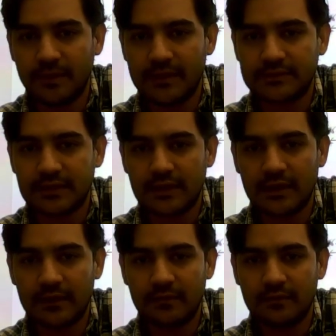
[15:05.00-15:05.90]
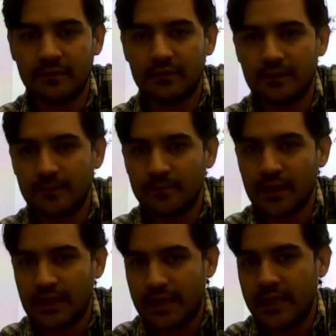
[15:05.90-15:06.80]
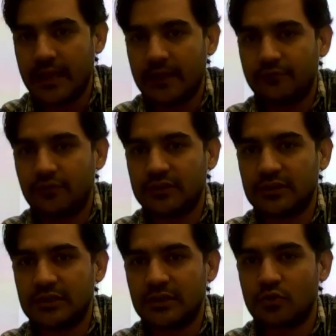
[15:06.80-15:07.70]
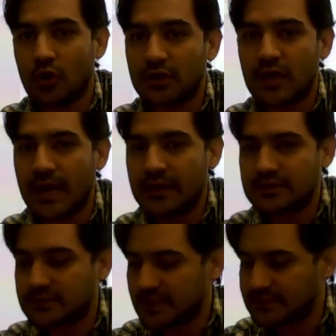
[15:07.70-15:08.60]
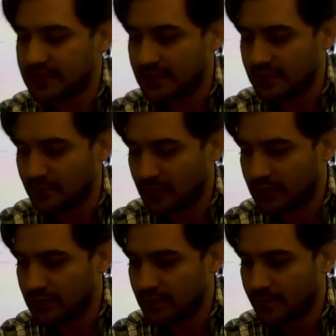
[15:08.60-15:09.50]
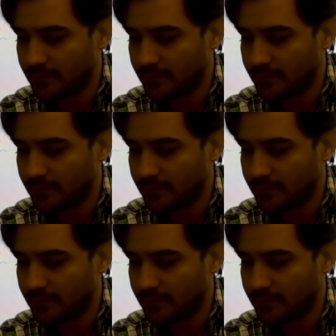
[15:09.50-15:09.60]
psi. For the quarter height stress element,